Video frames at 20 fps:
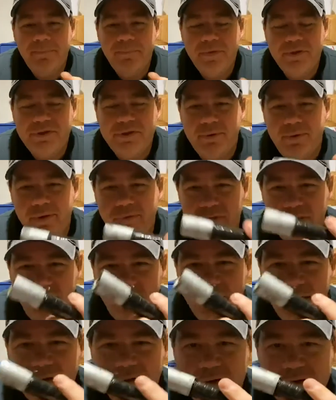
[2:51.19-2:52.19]
So if you
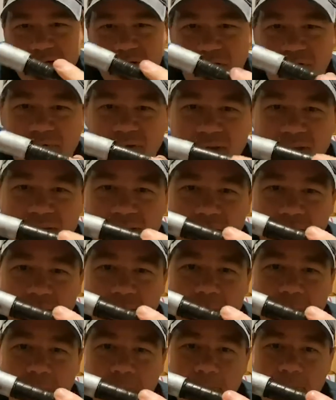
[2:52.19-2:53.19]
look here, there's no venting.
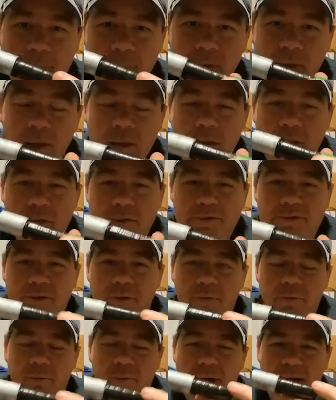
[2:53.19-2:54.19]

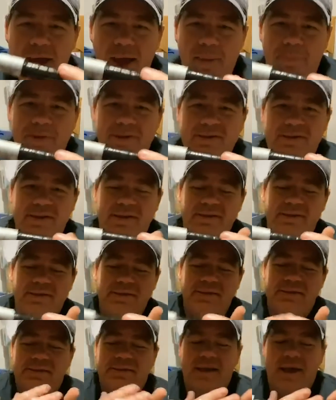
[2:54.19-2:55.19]
So what happens
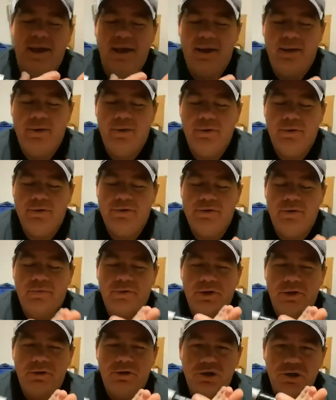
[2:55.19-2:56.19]
is that, so
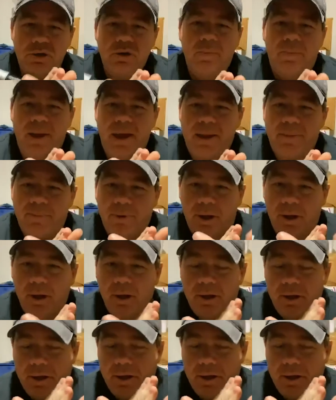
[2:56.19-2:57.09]
when you shoot a paintball,